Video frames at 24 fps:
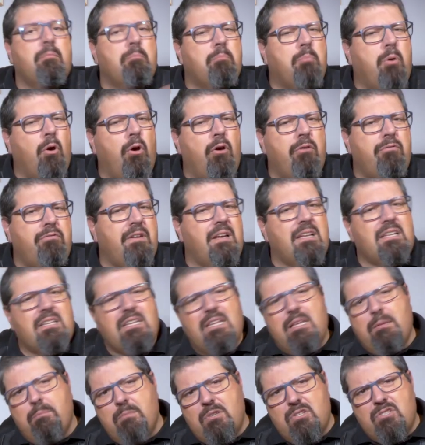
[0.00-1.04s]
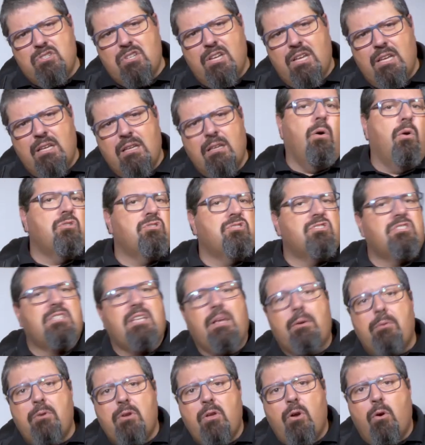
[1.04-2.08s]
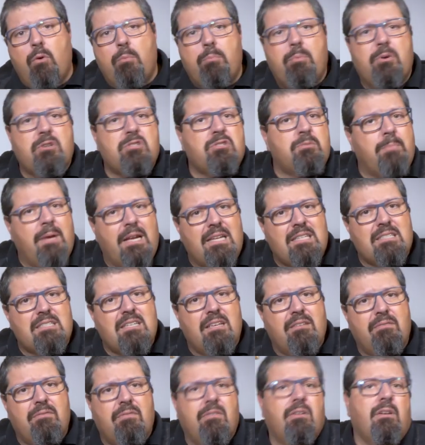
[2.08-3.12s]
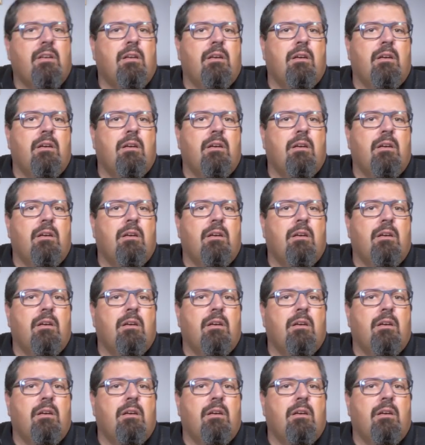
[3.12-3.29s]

perfect imaging or stereo perspective